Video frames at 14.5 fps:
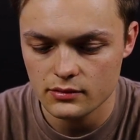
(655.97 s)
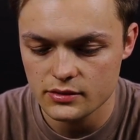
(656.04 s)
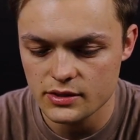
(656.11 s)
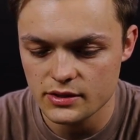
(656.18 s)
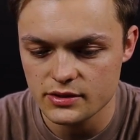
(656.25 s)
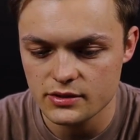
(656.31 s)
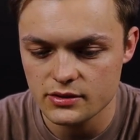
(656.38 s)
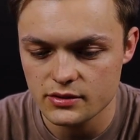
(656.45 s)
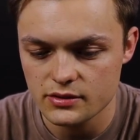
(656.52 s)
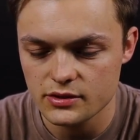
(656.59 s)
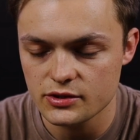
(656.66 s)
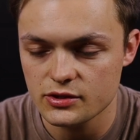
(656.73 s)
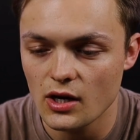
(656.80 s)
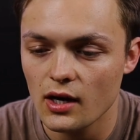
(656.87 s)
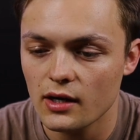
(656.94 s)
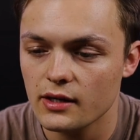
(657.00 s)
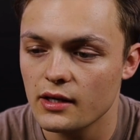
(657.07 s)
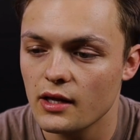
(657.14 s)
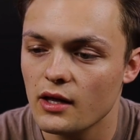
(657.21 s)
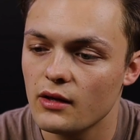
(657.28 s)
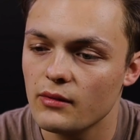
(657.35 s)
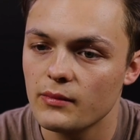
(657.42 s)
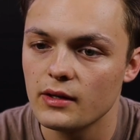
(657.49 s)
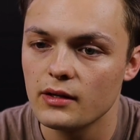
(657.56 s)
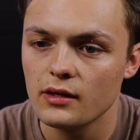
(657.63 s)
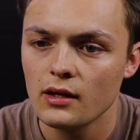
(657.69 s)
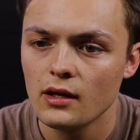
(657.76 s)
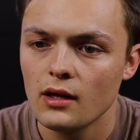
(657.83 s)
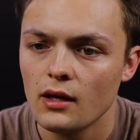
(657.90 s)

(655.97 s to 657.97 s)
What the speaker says: just talking to him, and